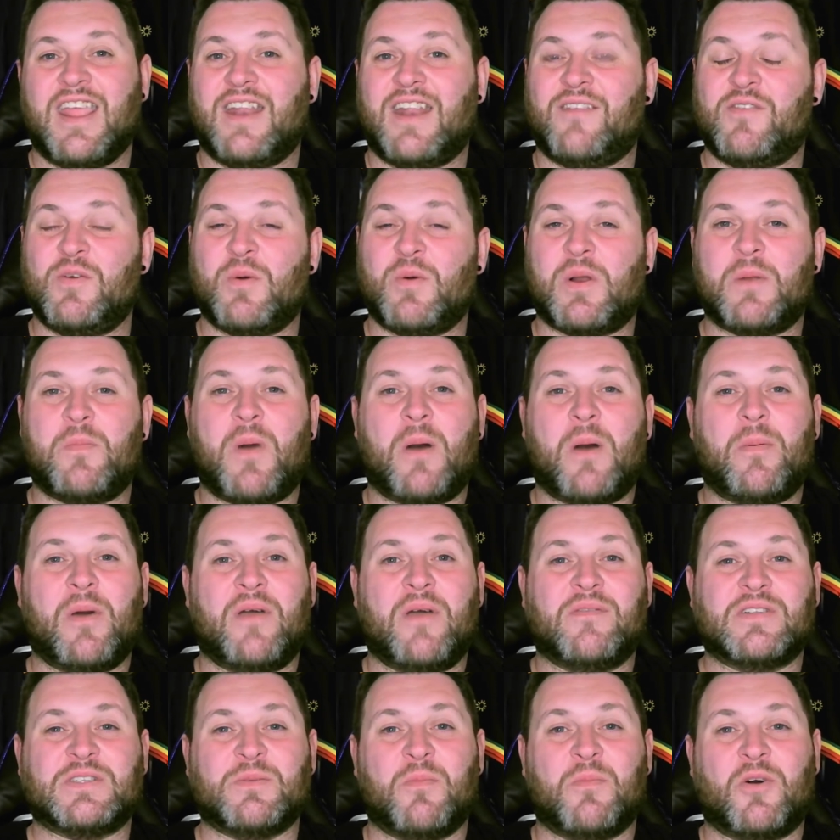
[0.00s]
If you want to pop
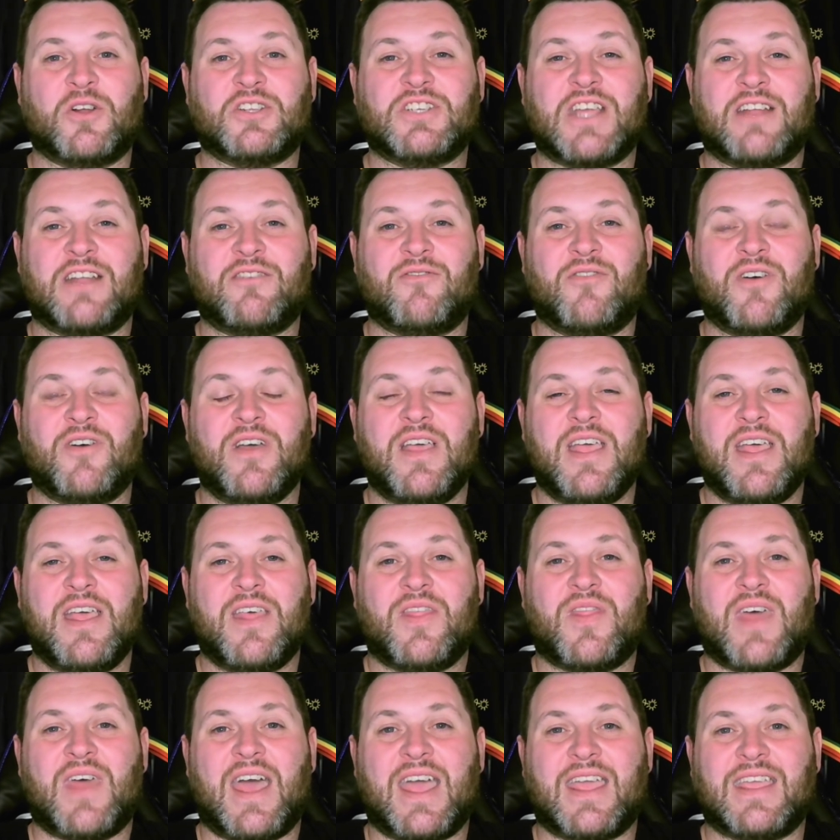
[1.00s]
over to my channel,
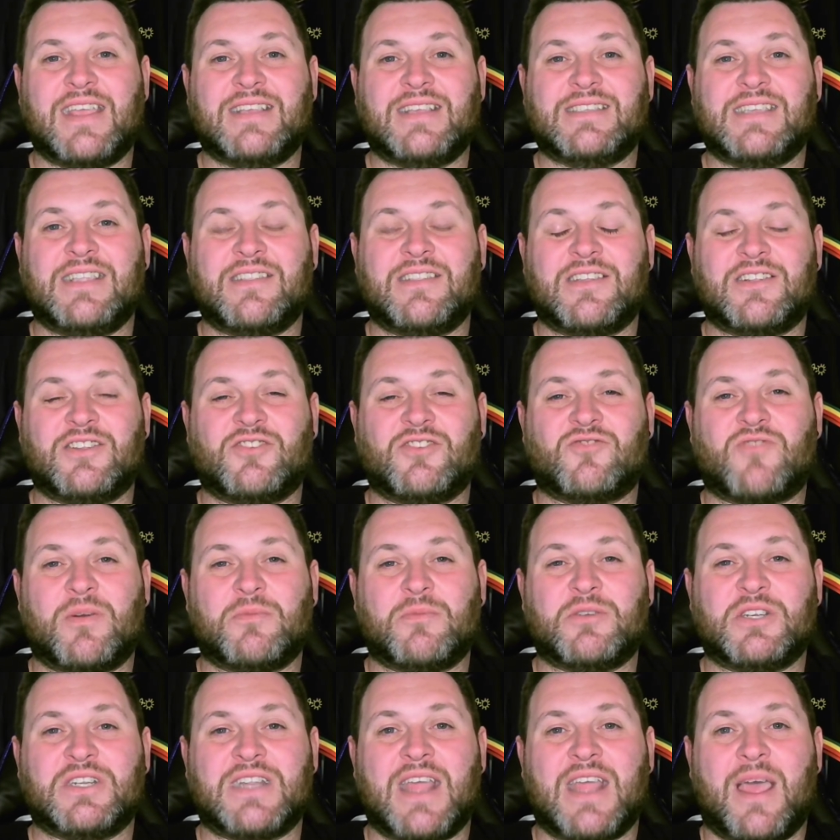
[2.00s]
that is in the
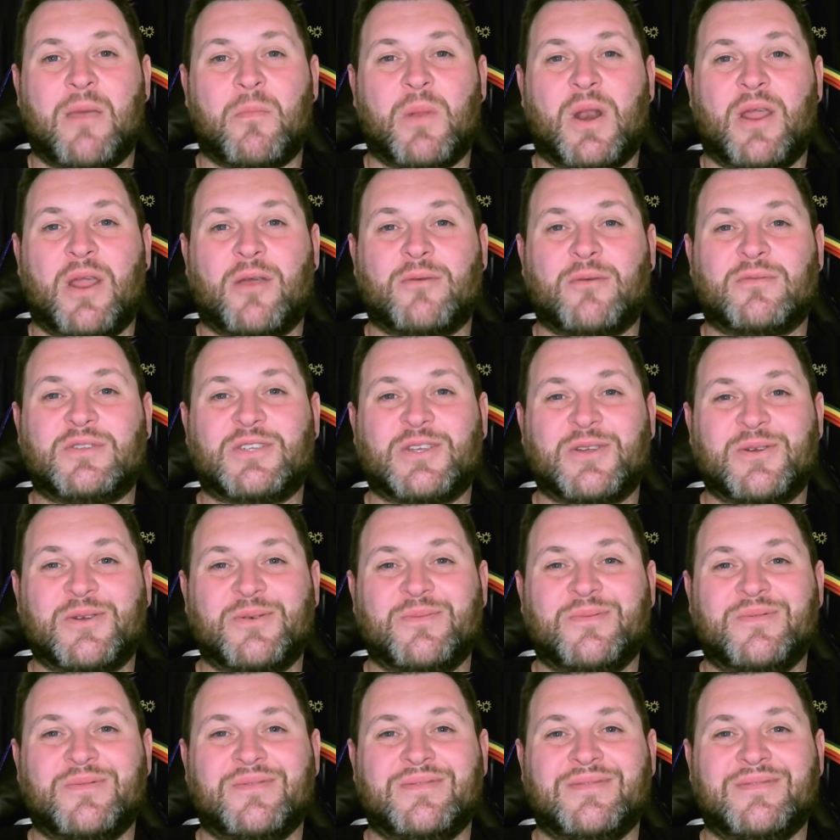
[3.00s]
description down below too.